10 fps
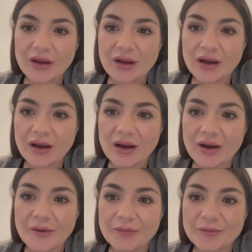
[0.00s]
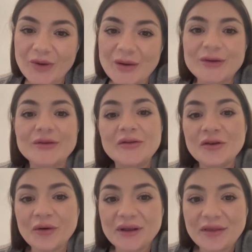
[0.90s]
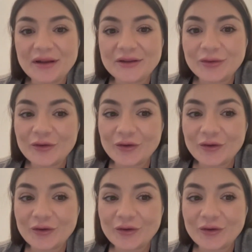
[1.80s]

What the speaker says: I mean, knowing that it was